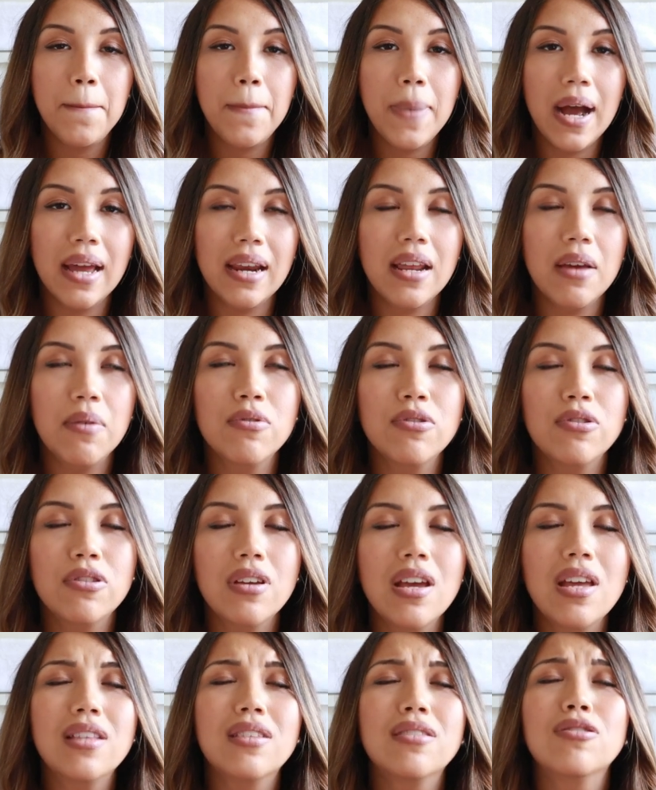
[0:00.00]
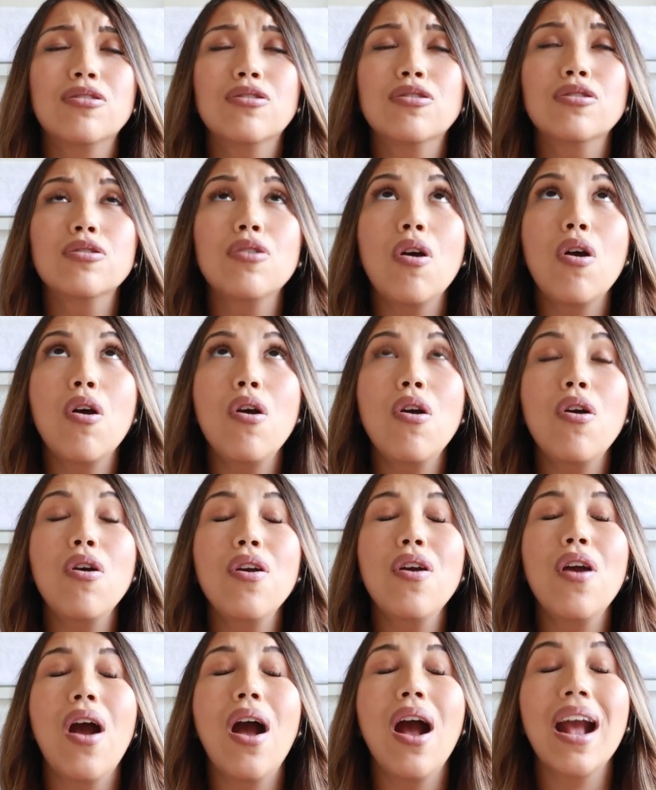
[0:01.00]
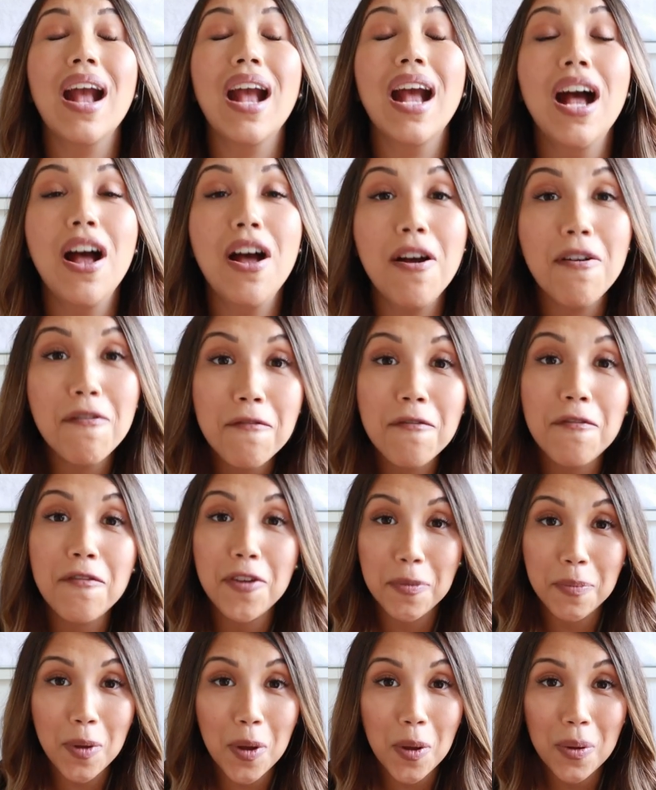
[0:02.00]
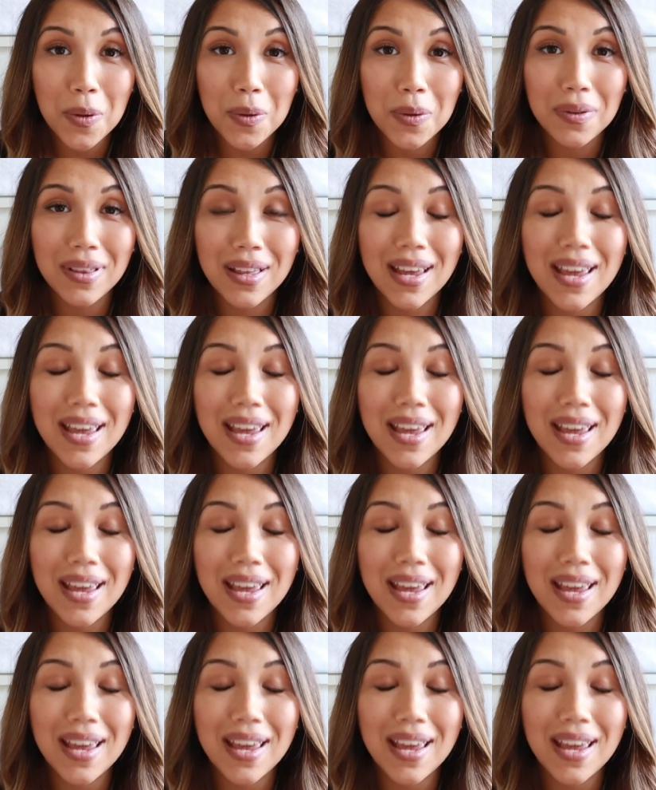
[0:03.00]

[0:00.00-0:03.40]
But it was, it's so comfortable.